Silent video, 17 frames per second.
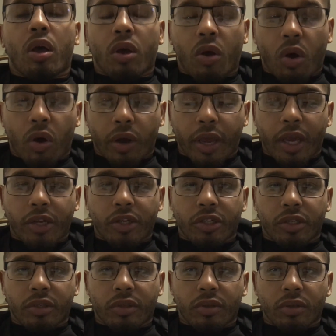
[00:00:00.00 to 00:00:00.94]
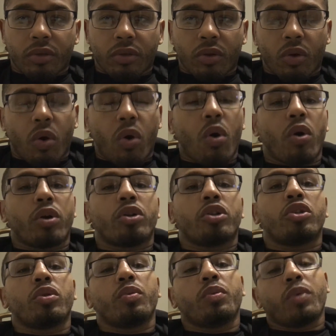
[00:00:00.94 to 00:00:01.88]
Caucasian, or
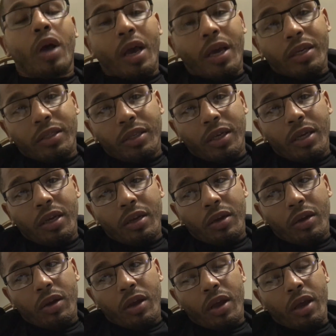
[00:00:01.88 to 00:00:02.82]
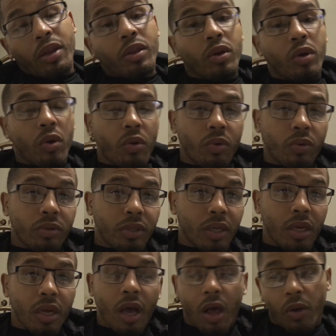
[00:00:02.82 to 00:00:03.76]
should I say, and the locals
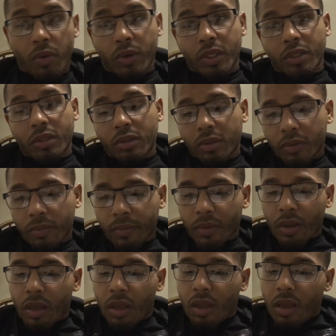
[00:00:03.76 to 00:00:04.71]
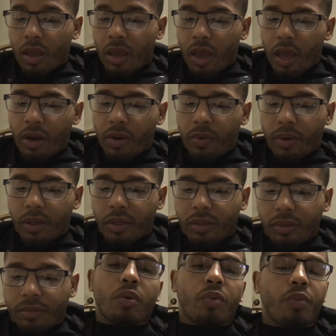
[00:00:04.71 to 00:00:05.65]
say, Howleys.
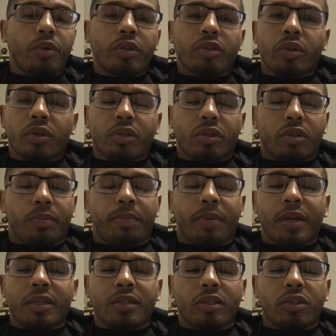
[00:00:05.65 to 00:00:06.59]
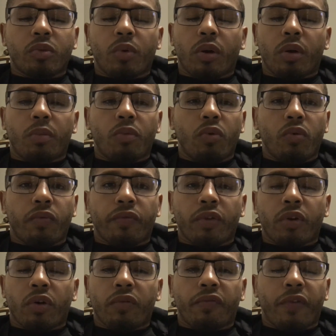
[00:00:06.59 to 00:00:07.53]
Anyways, research the place that you want to move.
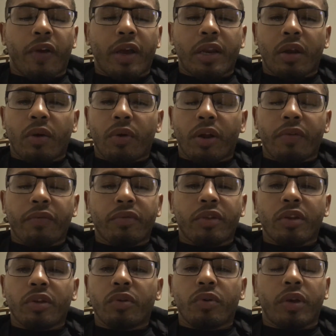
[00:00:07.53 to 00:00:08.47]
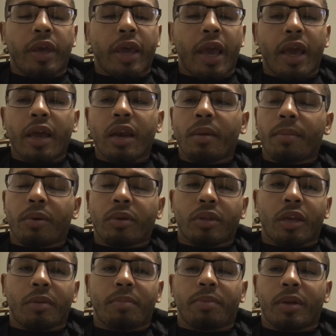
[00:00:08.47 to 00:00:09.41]
Find out everything you can about
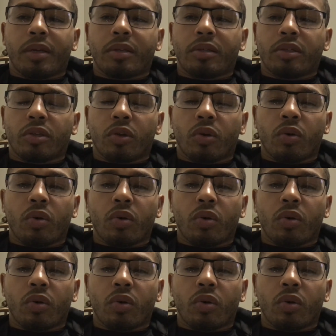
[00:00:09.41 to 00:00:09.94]
that place.